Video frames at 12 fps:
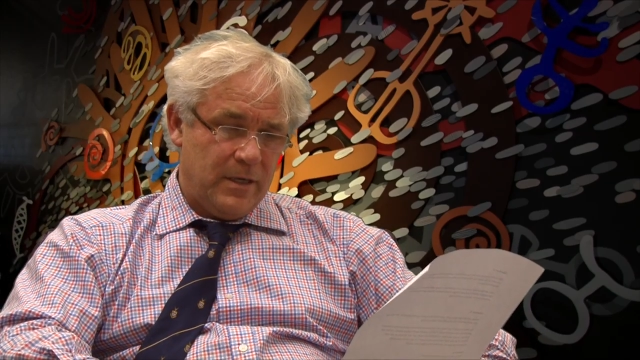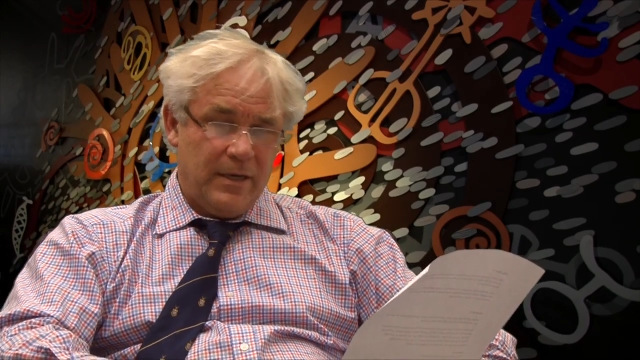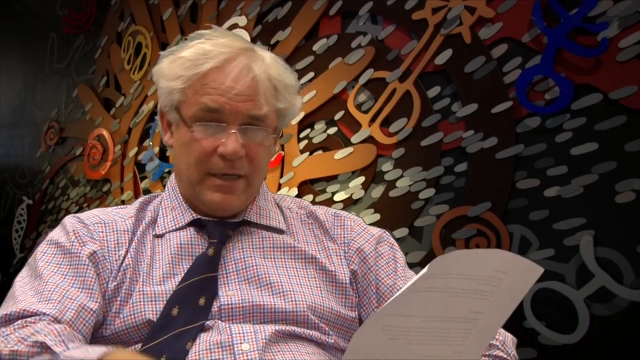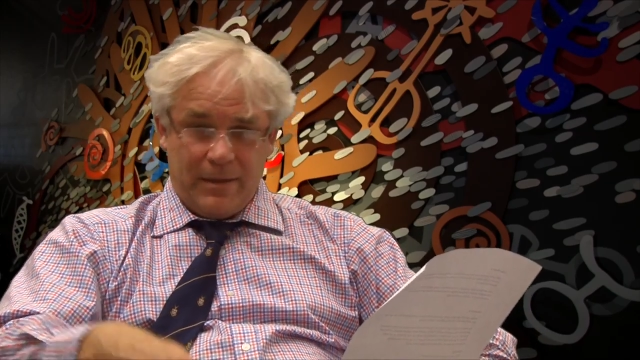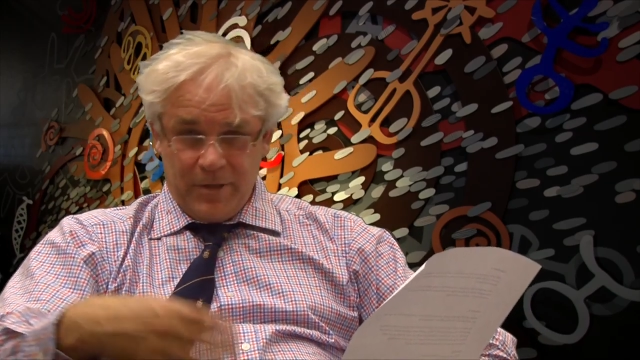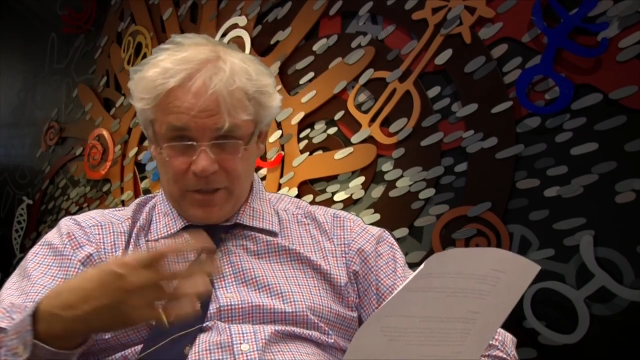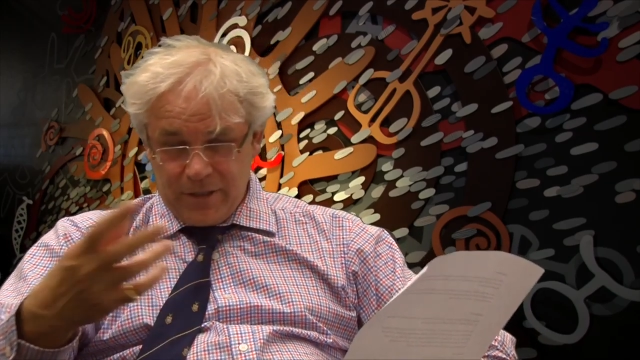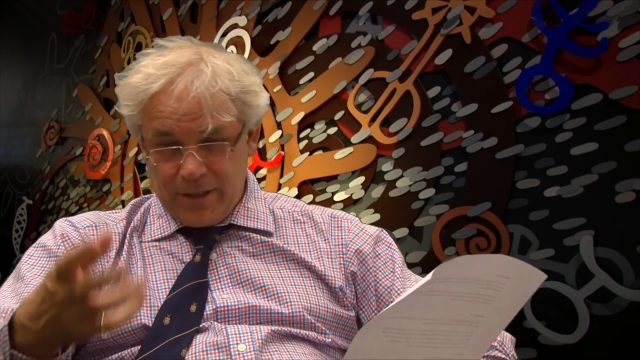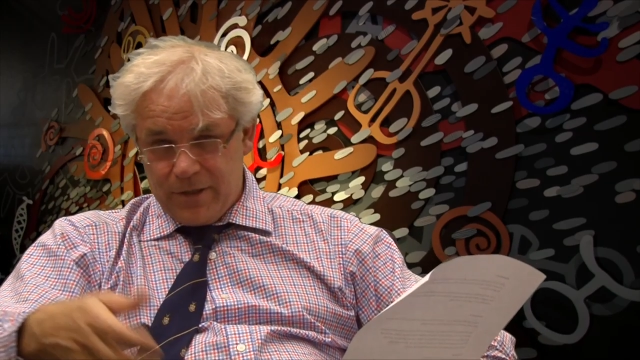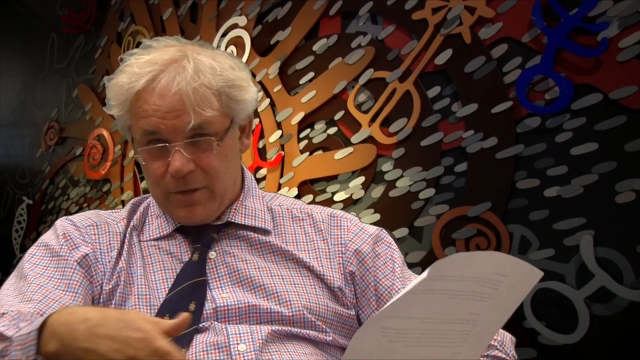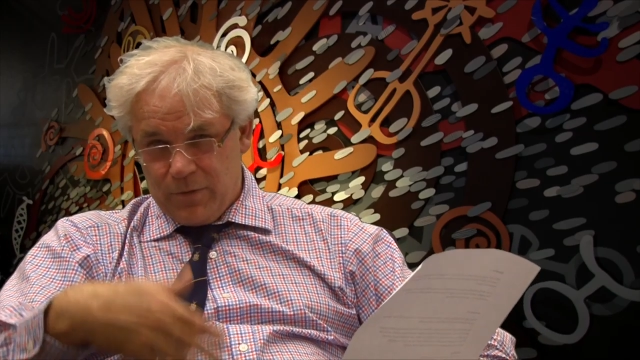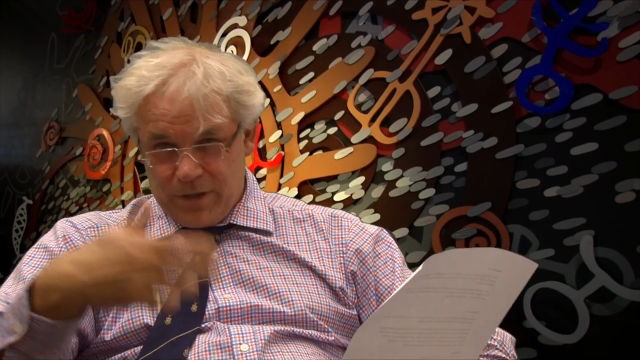coming together
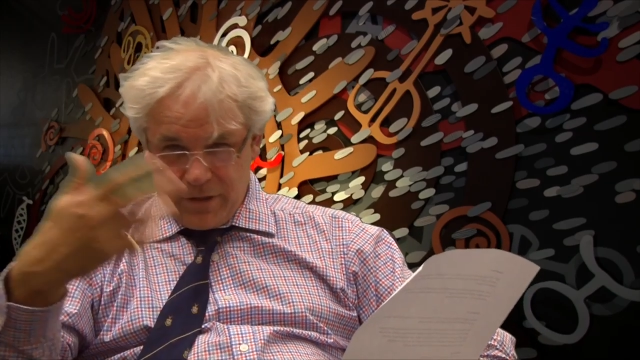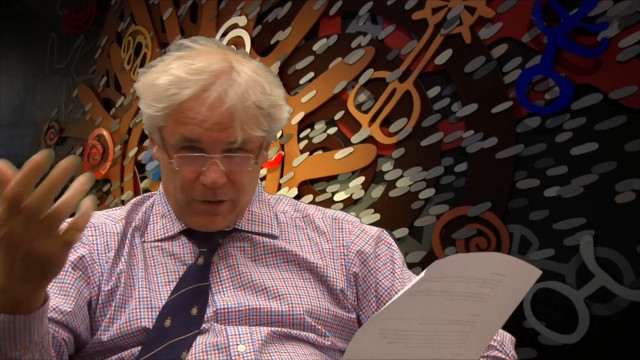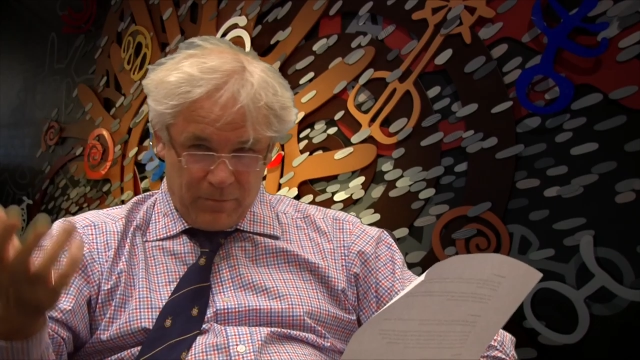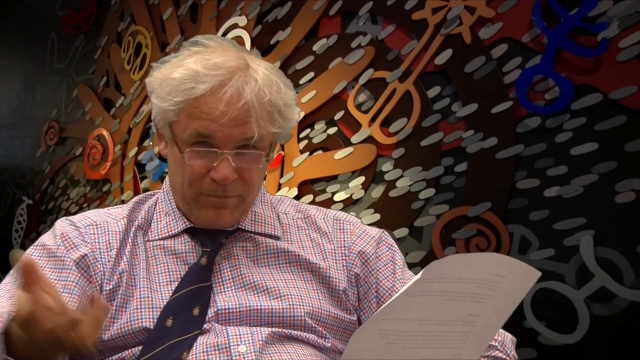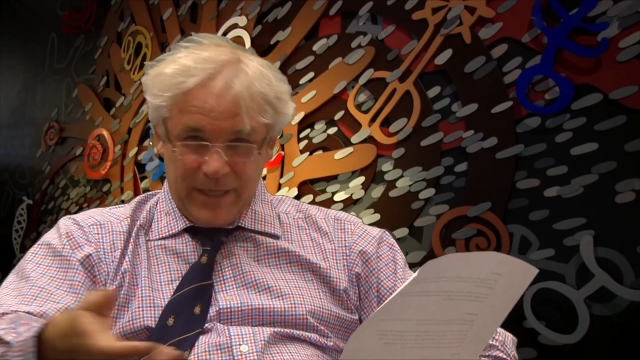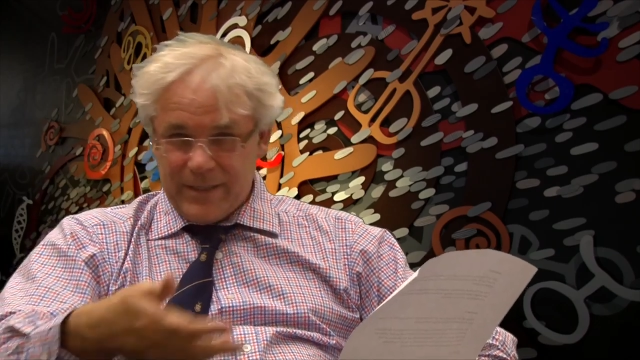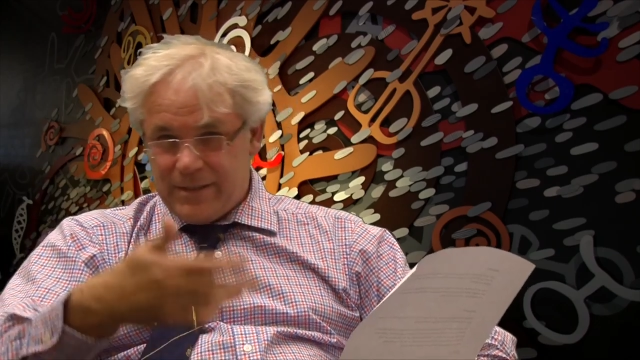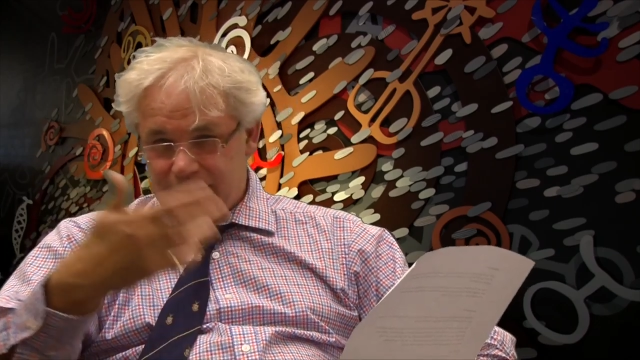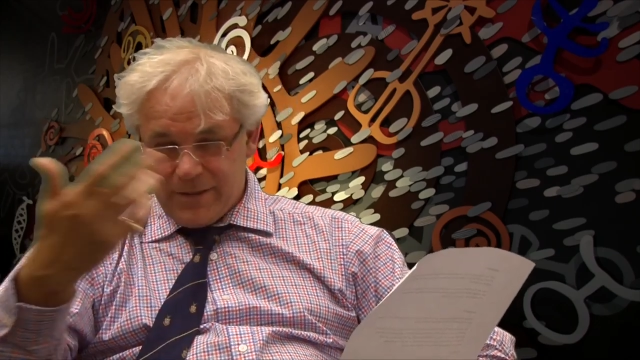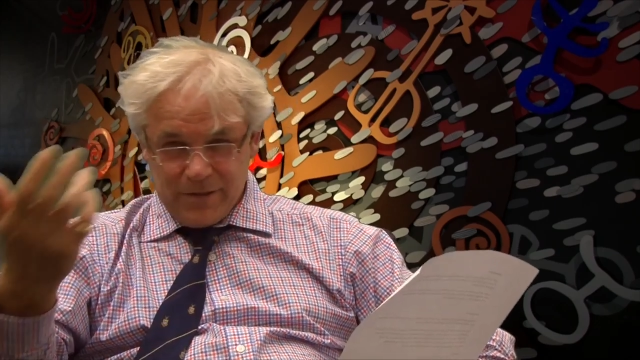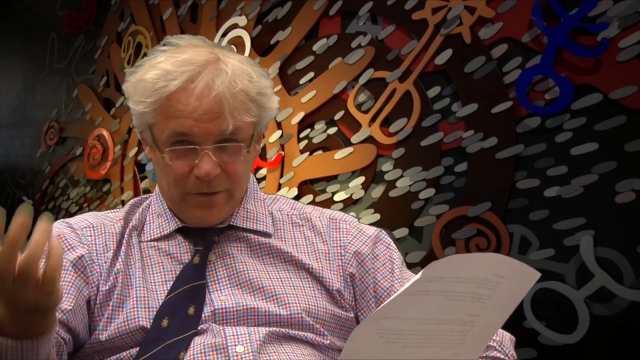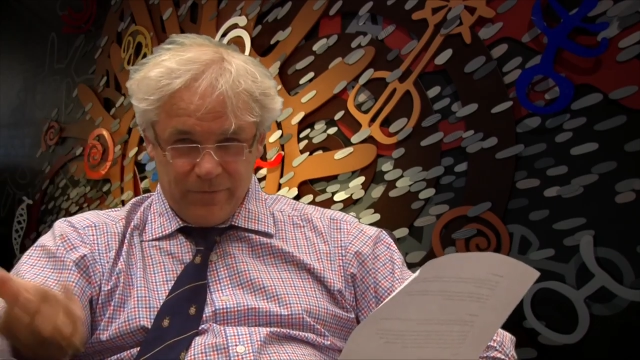with the
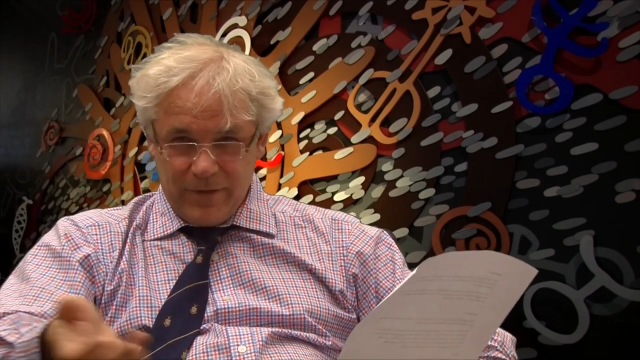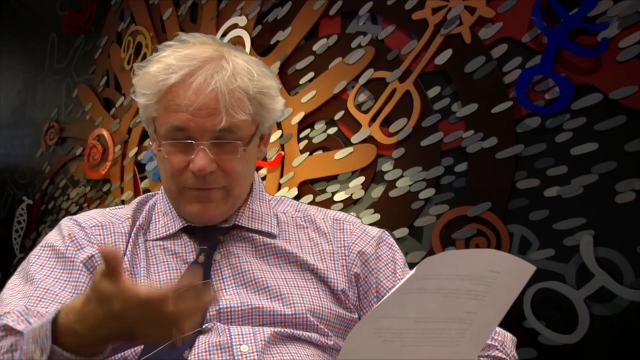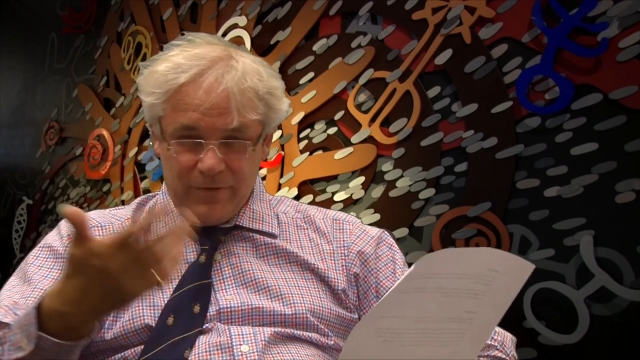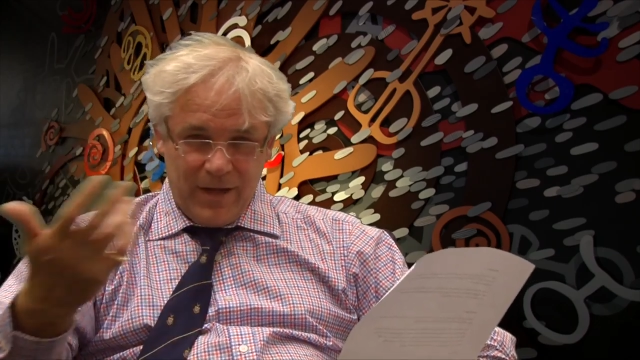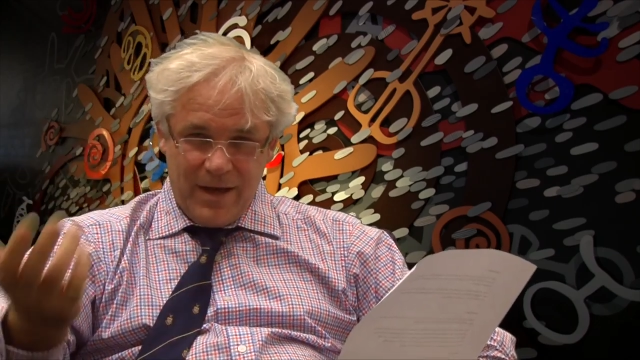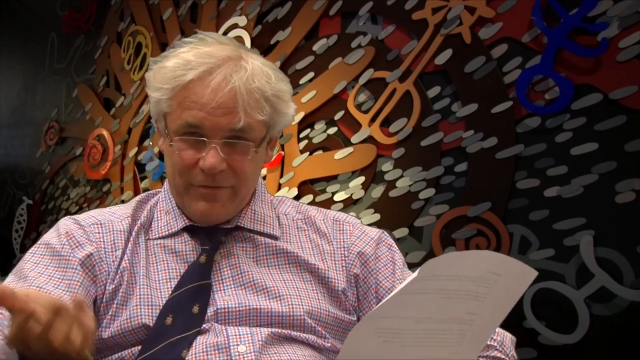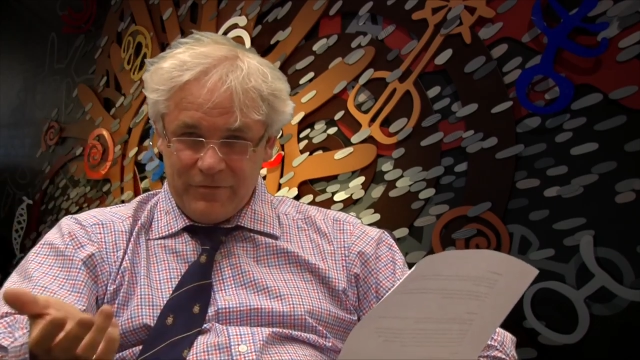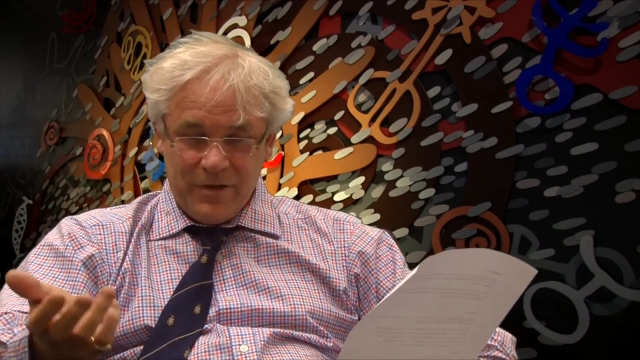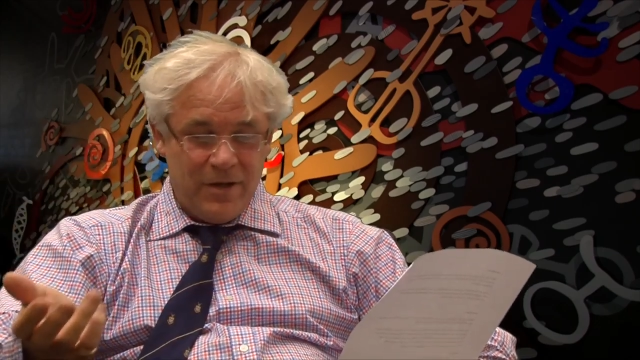complexities of live life